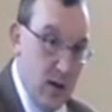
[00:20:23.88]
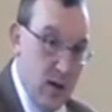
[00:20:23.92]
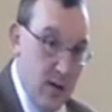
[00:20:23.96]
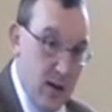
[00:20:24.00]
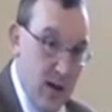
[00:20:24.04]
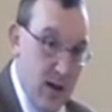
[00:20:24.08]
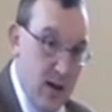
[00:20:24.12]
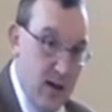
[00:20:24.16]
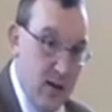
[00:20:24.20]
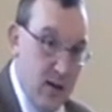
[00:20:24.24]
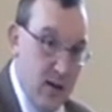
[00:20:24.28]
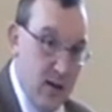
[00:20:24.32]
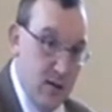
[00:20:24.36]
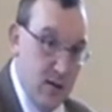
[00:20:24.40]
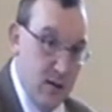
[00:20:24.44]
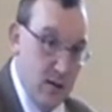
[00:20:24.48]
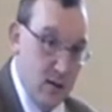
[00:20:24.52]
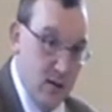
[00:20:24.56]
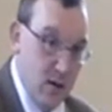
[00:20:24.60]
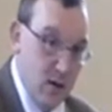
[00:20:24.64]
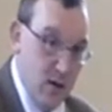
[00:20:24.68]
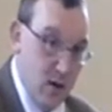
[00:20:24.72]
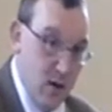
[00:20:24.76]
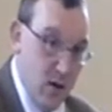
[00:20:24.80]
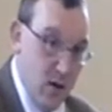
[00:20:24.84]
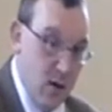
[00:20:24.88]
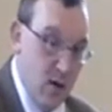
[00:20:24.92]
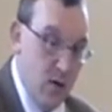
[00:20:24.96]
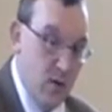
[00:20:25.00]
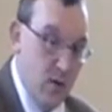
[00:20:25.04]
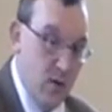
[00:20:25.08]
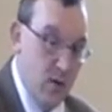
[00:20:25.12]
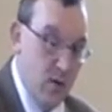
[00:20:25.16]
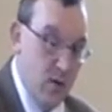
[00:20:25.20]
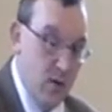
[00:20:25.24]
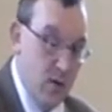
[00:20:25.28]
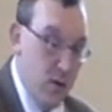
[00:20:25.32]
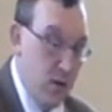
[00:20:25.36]
And that
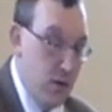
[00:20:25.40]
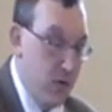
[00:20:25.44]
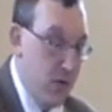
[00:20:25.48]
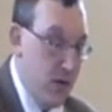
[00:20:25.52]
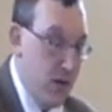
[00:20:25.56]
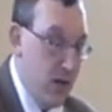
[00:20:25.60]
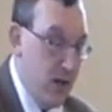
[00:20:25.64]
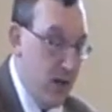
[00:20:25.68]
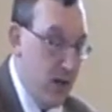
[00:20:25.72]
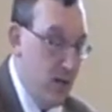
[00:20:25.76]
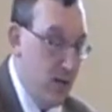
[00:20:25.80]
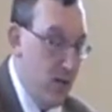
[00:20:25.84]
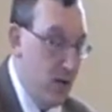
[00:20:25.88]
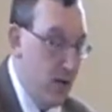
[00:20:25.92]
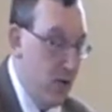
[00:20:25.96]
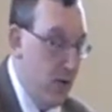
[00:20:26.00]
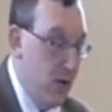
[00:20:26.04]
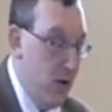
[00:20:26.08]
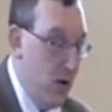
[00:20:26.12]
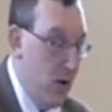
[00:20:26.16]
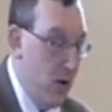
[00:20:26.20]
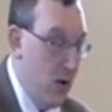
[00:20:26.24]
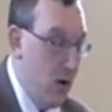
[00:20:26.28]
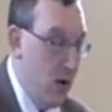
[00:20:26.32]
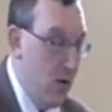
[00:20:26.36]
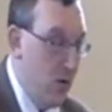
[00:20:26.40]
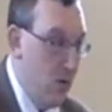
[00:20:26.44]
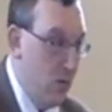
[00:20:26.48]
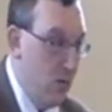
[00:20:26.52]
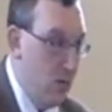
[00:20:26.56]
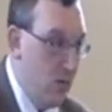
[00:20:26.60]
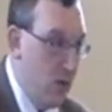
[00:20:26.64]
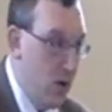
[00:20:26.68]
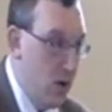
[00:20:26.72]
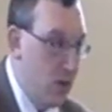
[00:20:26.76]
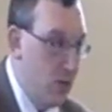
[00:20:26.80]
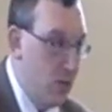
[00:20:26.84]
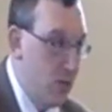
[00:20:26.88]
ground of the hatred of
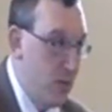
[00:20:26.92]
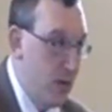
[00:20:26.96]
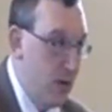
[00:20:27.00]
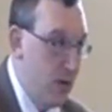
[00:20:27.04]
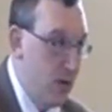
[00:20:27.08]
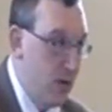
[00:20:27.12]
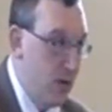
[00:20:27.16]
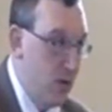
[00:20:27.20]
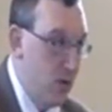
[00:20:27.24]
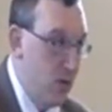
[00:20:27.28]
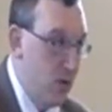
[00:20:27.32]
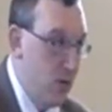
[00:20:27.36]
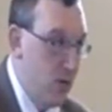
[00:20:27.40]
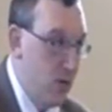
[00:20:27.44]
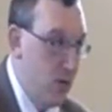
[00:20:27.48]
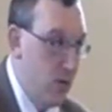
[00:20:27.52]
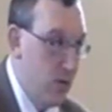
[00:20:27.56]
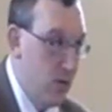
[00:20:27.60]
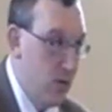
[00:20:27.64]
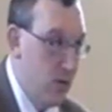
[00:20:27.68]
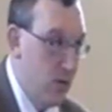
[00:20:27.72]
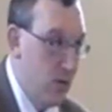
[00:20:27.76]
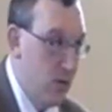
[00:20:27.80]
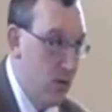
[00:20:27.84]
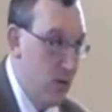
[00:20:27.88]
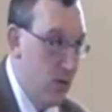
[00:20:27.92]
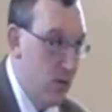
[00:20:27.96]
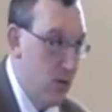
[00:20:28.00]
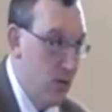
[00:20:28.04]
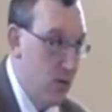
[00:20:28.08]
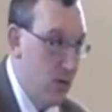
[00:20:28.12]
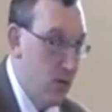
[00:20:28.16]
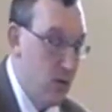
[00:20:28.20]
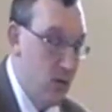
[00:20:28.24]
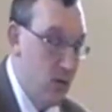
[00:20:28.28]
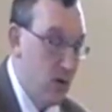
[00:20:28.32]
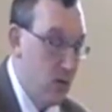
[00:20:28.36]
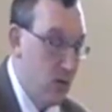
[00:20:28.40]
God must be removed.
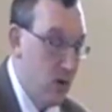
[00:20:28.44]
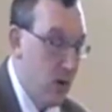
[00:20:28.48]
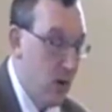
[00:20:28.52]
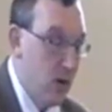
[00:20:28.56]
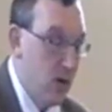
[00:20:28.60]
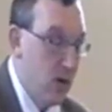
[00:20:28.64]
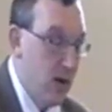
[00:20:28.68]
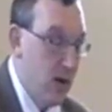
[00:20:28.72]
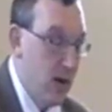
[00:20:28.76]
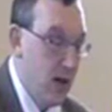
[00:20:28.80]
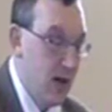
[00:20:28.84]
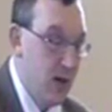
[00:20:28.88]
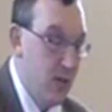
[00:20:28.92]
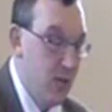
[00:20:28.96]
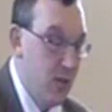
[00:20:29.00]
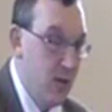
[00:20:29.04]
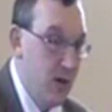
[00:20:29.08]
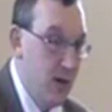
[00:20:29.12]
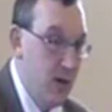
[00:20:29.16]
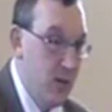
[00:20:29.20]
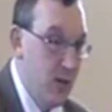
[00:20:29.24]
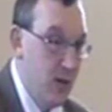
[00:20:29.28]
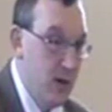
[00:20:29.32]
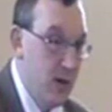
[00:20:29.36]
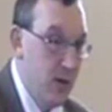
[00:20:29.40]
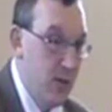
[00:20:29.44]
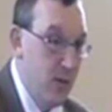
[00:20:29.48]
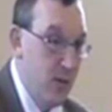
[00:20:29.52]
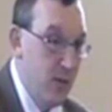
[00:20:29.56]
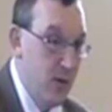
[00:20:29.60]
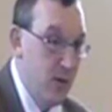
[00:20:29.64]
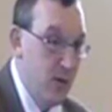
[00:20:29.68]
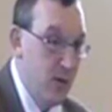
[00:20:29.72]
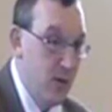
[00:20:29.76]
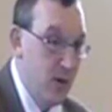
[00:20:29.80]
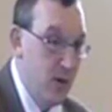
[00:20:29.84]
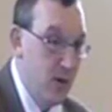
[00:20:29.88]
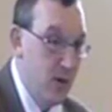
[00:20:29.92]
God can not bring
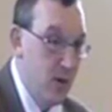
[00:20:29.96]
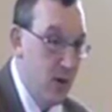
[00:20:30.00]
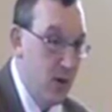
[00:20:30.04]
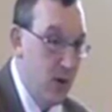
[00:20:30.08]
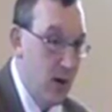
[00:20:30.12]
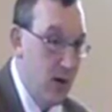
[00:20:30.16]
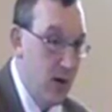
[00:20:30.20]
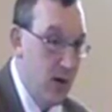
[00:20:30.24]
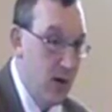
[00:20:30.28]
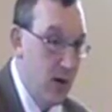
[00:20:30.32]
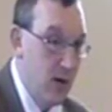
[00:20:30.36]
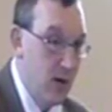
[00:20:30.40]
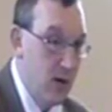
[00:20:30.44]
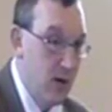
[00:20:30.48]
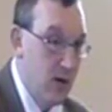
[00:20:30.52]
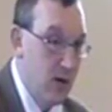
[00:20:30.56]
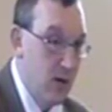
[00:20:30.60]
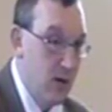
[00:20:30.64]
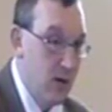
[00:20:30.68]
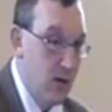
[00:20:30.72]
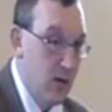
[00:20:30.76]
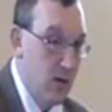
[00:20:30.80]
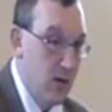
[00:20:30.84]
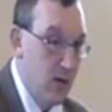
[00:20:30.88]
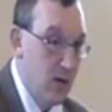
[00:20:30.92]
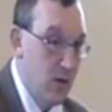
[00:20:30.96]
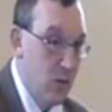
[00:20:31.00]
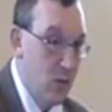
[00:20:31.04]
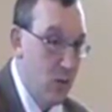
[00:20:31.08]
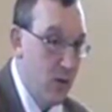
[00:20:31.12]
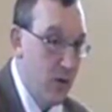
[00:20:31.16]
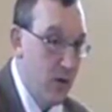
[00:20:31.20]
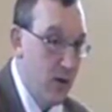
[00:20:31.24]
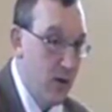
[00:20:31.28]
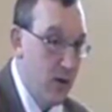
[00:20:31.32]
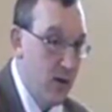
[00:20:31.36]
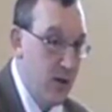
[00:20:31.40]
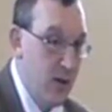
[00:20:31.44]
people to glory
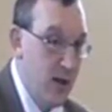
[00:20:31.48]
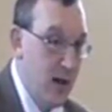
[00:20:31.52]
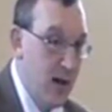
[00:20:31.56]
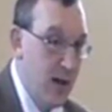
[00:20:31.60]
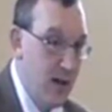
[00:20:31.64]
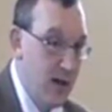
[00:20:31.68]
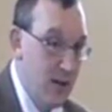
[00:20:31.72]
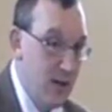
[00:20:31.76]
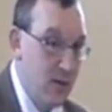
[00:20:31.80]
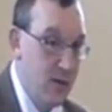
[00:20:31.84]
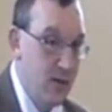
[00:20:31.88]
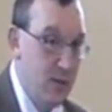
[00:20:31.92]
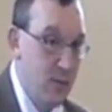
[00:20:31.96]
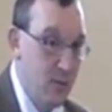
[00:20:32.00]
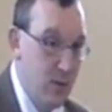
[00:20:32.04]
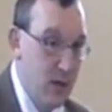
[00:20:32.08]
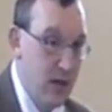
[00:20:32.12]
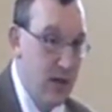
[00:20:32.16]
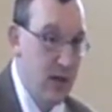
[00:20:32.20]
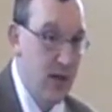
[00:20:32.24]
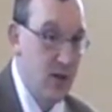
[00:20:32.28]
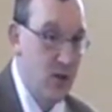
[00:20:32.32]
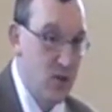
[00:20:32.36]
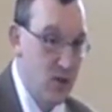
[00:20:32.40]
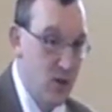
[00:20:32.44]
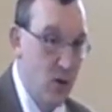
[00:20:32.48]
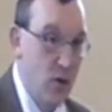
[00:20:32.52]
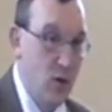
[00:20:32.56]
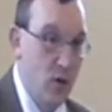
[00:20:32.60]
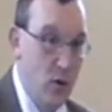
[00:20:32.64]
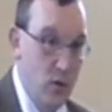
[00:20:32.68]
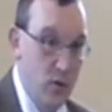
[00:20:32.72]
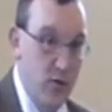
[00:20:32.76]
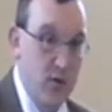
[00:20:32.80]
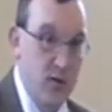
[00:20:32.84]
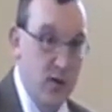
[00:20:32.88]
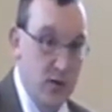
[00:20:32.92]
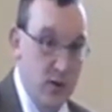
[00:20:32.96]
without that being
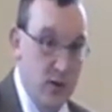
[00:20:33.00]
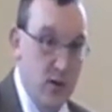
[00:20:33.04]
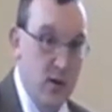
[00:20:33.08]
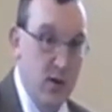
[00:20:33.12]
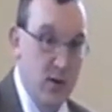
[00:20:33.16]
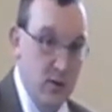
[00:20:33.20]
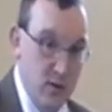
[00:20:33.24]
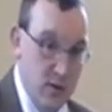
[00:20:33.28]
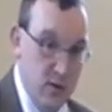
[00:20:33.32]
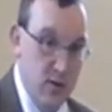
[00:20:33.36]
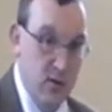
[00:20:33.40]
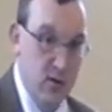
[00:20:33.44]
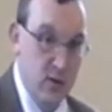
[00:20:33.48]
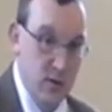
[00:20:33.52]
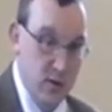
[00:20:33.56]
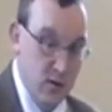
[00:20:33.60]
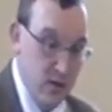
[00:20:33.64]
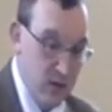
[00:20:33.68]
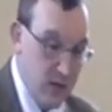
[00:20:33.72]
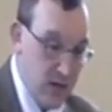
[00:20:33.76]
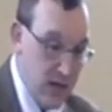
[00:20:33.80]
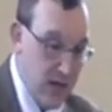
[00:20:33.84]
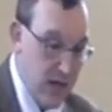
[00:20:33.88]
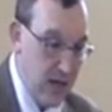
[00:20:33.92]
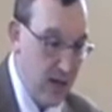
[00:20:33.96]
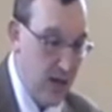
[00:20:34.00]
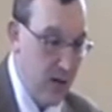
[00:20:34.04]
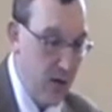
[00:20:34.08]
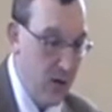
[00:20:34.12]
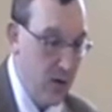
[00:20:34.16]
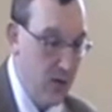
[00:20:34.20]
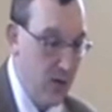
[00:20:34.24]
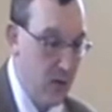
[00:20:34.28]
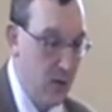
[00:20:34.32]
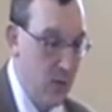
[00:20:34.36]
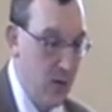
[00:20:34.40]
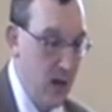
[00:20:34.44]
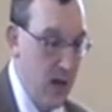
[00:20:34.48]
solved and taken
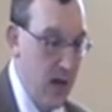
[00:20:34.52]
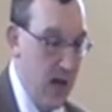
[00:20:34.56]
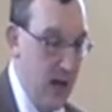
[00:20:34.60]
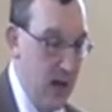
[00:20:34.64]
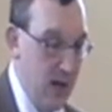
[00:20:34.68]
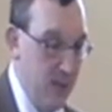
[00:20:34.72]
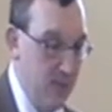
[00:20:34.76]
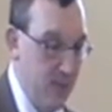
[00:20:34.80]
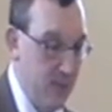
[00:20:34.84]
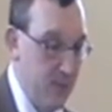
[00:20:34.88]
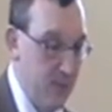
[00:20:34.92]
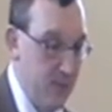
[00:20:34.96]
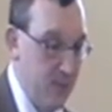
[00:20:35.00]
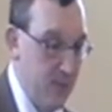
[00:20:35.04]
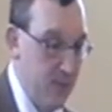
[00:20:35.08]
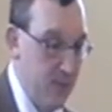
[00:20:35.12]
out of the way.